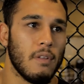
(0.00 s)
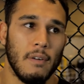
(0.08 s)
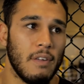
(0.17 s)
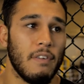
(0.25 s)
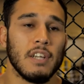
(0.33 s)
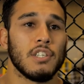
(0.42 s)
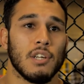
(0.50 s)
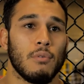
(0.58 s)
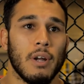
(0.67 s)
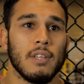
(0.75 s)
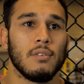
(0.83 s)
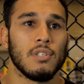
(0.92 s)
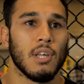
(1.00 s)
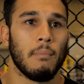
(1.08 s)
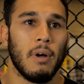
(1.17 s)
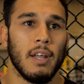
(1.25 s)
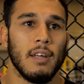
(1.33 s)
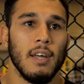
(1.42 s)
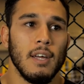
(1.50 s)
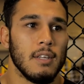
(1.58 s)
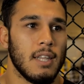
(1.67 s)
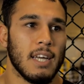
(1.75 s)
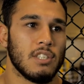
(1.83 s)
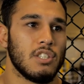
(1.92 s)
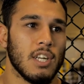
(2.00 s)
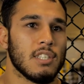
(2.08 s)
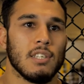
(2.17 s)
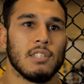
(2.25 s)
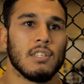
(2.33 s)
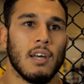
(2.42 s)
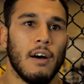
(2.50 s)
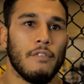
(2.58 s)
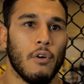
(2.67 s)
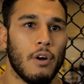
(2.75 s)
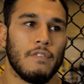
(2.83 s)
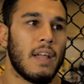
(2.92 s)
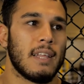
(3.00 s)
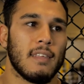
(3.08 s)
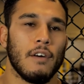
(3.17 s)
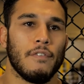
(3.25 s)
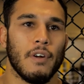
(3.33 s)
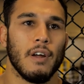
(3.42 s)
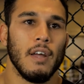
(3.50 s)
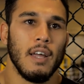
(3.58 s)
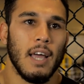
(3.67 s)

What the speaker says: eventually run into somebody that's just as tough, or if not tougher,